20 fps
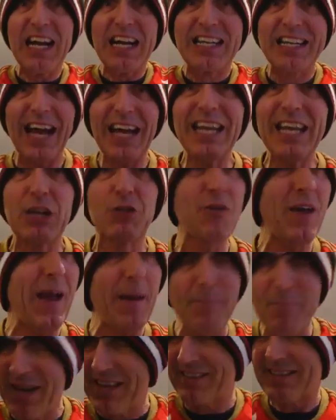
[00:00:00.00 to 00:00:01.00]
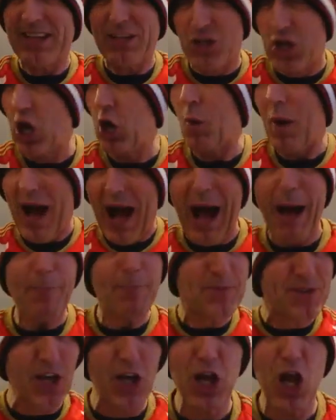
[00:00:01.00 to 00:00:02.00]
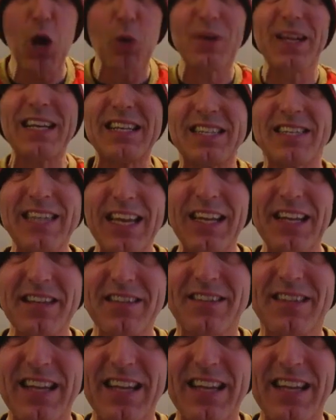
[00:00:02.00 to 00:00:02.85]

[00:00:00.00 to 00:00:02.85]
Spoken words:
Danny Graham missed 2 absolutely sitters